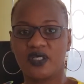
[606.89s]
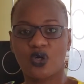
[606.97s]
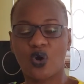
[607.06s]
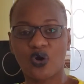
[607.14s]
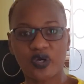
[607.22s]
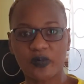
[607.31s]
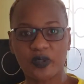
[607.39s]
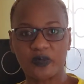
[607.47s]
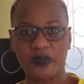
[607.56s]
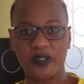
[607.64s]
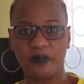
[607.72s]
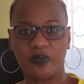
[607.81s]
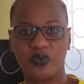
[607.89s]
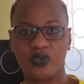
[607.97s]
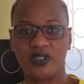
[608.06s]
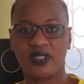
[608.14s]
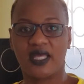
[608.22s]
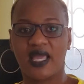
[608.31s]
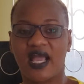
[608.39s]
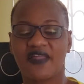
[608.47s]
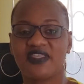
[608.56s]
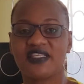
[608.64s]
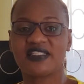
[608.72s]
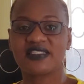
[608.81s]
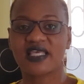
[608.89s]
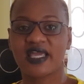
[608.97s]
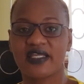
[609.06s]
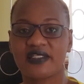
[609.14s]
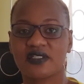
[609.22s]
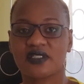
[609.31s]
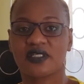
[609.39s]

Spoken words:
horrible people, and they decide,